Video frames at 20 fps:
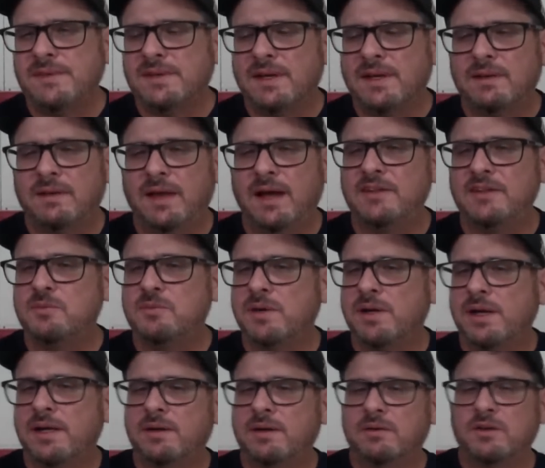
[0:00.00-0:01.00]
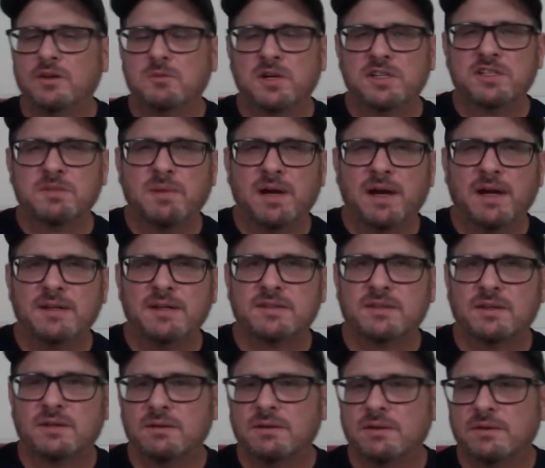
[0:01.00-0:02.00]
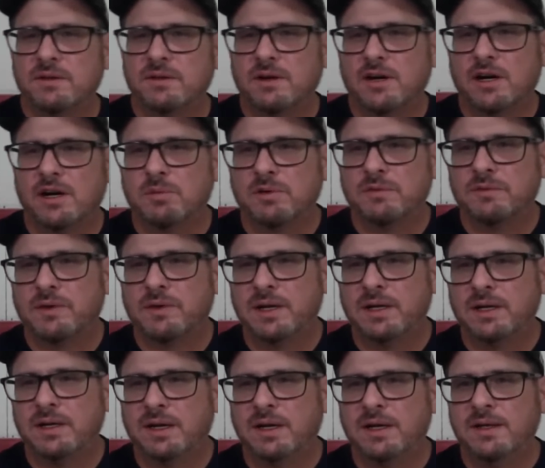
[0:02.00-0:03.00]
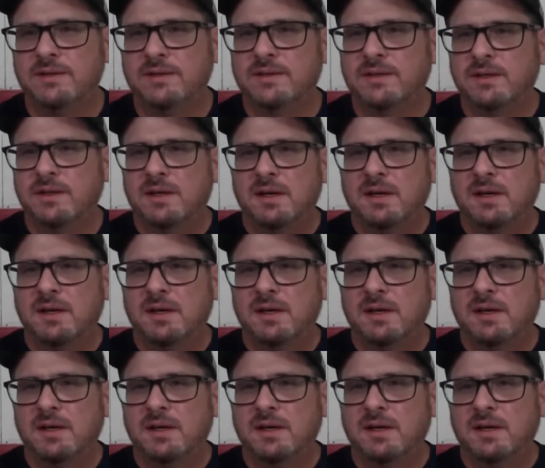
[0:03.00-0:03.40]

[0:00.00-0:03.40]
that's one I don't know much about is the, the Harbor Freight guns.